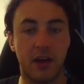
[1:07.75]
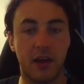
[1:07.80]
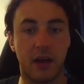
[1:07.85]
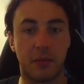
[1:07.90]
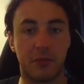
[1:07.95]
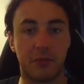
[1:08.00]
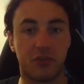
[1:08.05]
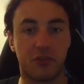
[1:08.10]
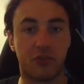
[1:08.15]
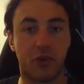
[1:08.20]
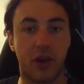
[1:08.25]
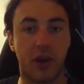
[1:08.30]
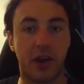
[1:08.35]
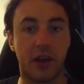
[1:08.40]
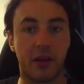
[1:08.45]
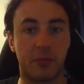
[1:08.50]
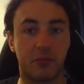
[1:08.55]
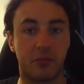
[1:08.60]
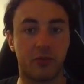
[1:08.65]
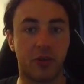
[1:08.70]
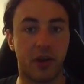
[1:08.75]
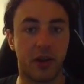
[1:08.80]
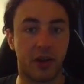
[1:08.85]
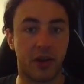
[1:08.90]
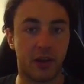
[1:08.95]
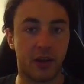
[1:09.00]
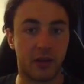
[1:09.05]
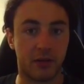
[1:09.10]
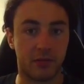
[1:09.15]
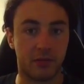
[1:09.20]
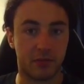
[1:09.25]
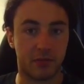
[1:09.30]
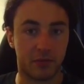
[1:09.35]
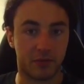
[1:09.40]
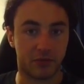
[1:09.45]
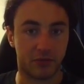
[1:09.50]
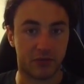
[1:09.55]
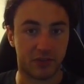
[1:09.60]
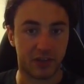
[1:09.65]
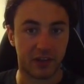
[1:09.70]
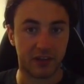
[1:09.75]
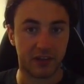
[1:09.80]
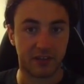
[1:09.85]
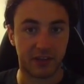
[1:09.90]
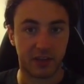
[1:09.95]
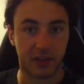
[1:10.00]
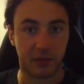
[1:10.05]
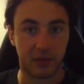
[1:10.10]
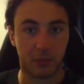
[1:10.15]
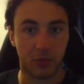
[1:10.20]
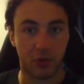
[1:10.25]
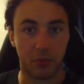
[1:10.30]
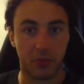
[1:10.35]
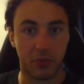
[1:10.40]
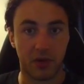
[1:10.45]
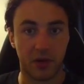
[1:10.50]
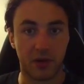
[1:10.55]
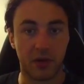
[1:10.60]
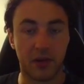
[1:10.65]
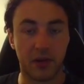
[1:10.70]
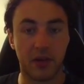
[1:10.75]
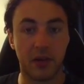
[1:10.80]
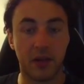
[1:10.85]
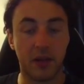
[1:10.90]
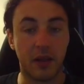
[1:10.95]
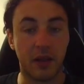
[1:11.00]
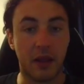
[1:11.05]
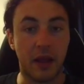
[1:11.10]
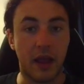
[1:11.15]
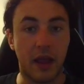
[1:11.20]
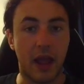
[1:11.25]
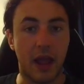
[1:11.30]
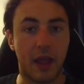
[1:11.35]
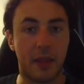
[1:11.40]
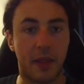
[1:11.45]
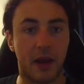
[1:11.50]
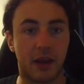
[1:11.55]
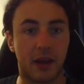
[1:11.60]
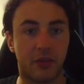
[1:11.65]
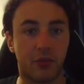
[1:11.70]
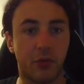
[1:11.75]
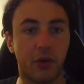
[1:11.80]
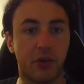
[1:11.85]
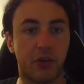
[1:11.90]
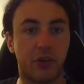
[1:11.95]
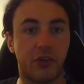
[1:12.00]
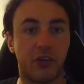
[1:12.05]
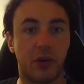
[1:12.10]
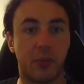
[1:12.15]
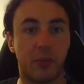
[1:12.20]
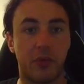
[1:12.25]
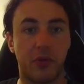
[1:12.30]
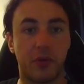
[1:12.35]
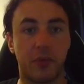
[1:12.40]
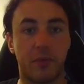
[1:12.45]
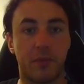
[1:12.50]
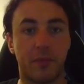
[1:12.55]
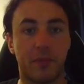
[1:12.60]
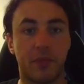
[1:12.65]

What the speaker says: I'm just trading, CSing at the moment. And then I throw a QW.